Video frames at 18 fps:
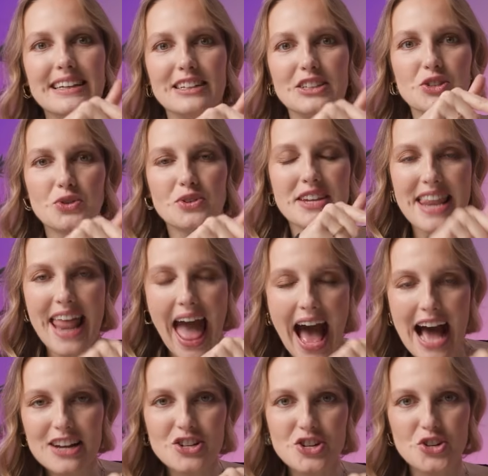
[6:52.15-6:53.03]
it, you
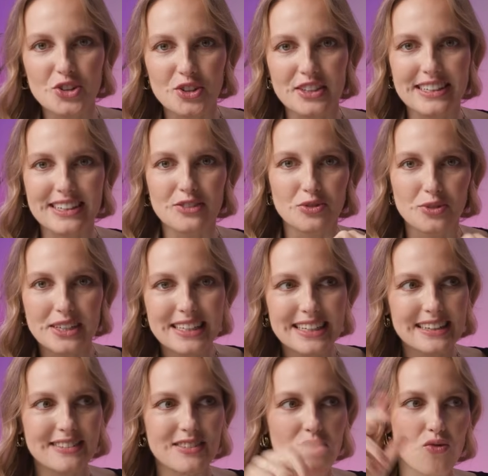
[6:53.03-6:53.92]
naturally read
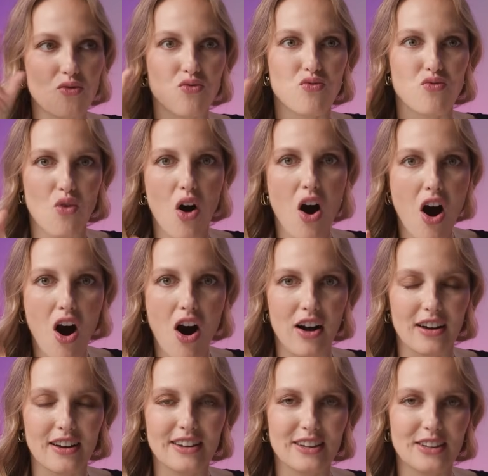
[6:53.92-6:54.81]
it
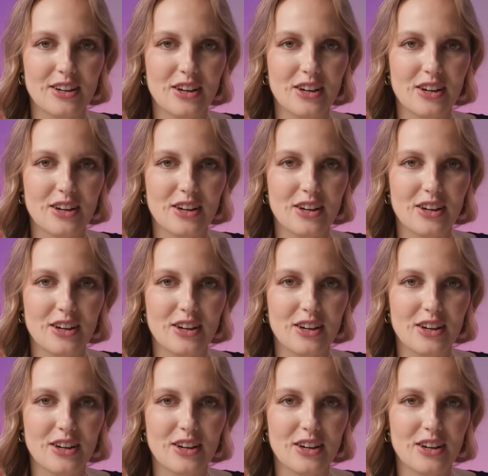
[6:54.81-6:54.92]
wrong,